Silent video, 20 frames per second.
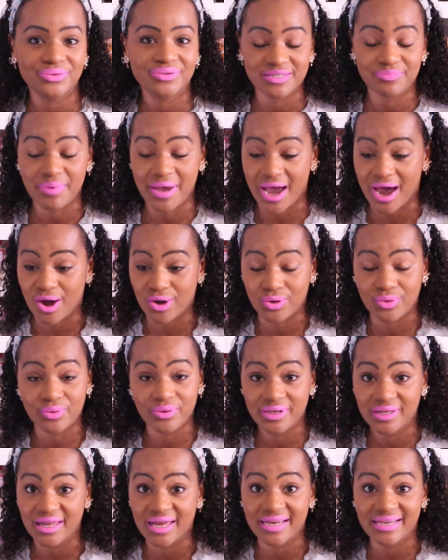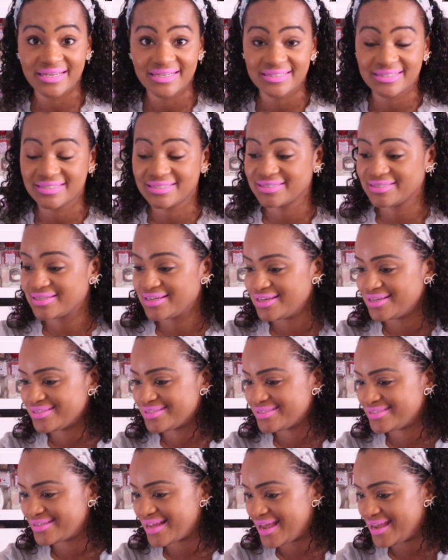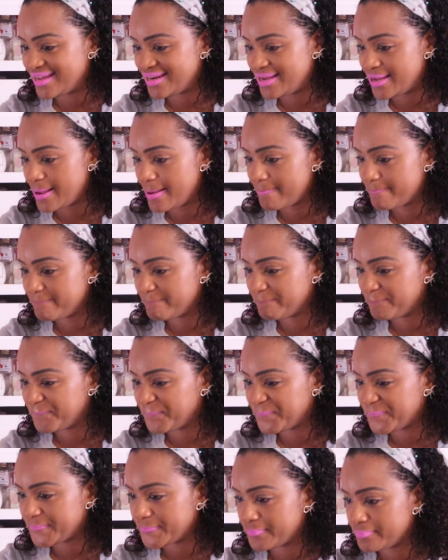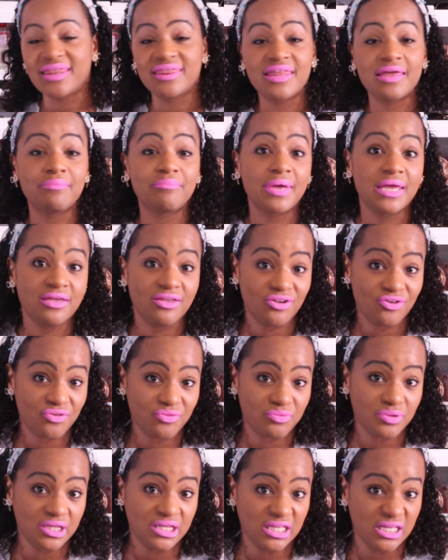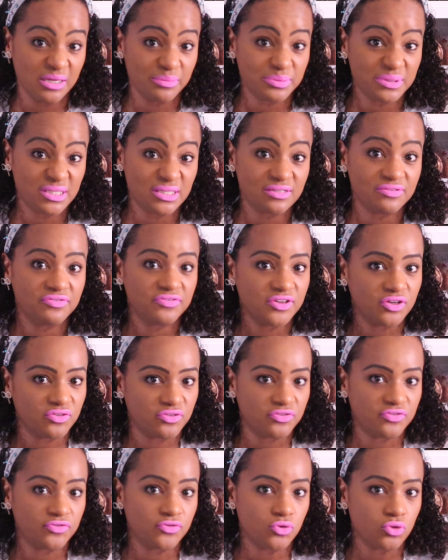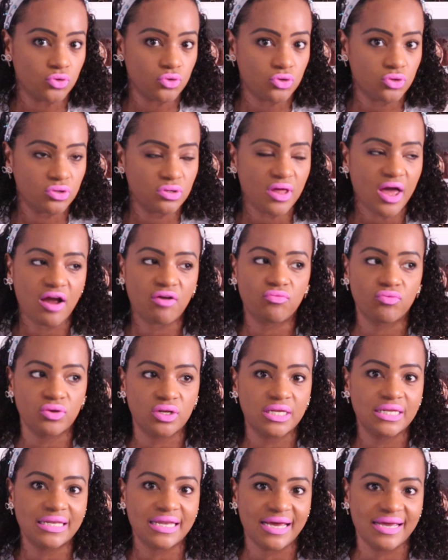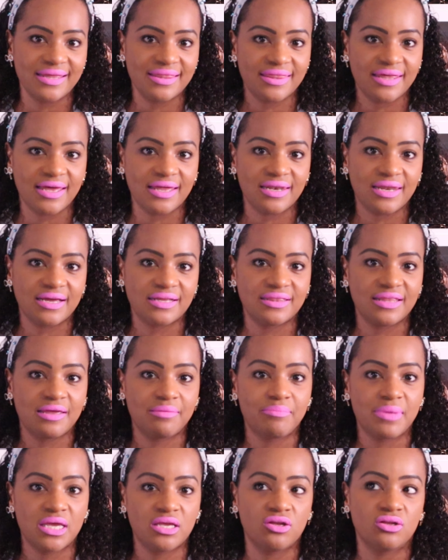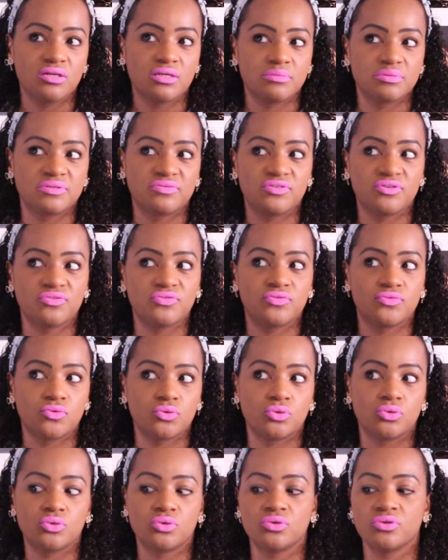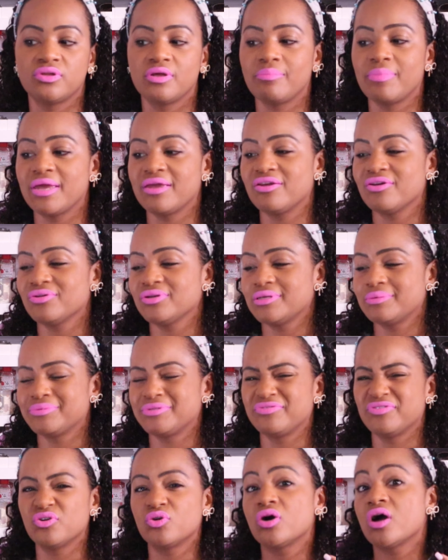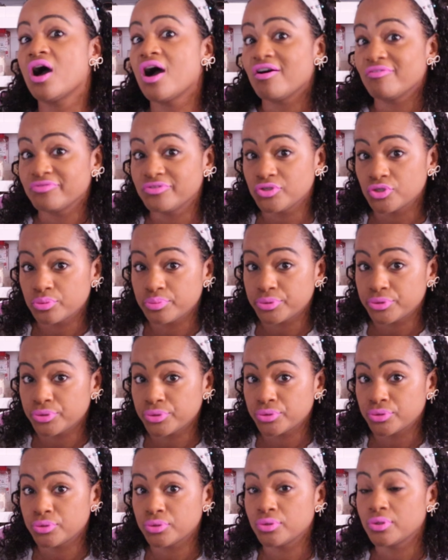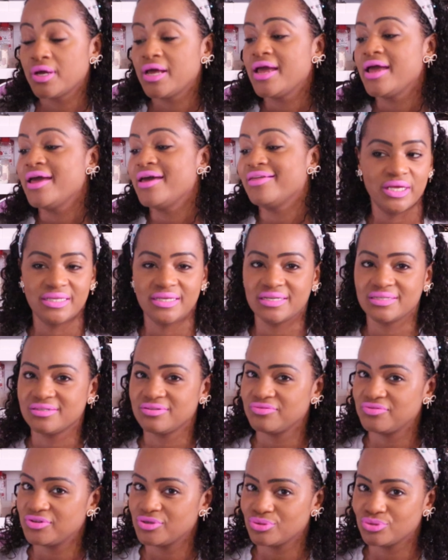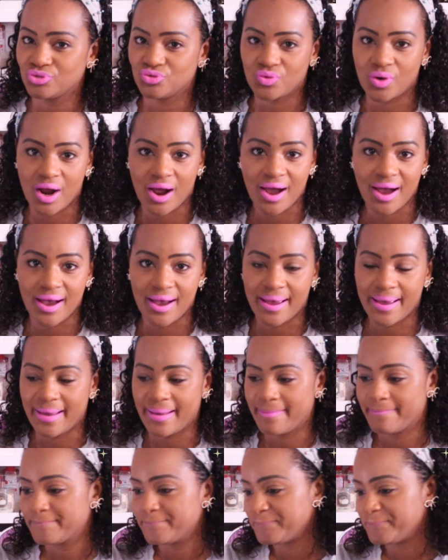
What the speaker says: It's powdery, like it's stating, and they make your lips feel full. I really like that. Like, they make your lips feel full, they make your lips feel comfortable. It doesn't feel dry.